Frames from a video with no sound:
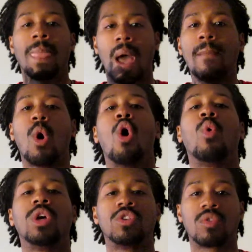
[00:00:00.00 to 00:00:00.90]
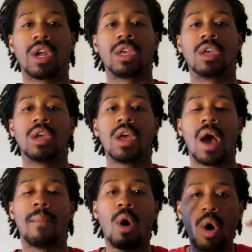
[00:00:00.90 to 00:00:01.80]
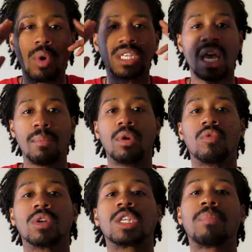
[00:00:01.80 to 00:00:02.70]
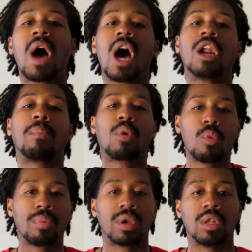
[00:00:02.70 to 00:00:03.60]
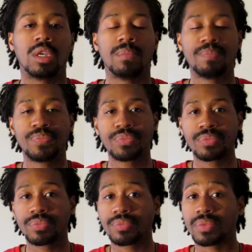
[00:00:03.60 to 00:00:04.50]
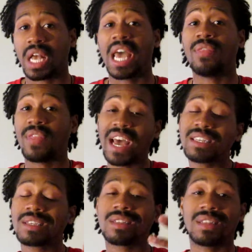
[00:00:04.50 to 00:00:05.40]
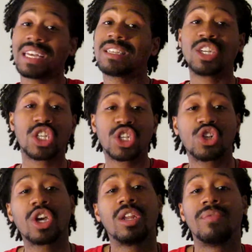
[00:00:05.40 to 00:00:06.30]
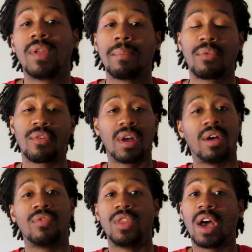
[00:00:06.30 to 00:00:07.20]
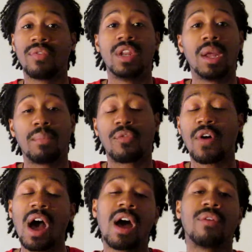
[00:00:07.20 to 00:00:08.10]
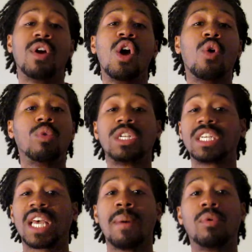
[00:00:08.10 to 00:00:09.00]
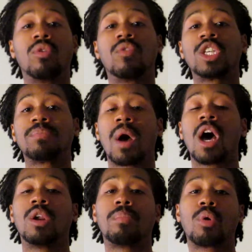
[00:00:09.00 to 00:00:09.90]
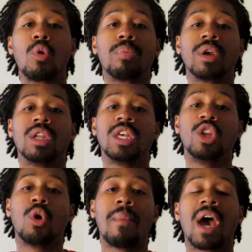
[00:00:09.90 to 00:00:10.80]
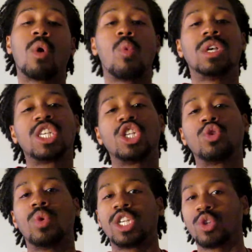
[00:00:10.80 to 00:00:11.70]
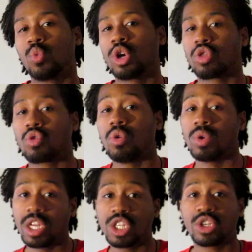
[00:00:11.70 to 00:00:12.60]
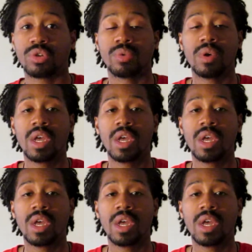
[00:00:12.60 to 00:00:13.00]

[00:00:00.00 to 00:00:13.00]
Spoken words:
I'm always ready. I'm always able to respond appropriately. And that's just the trait of the number 5. We're just able to respond appropriately no matter what situation we're thrown into.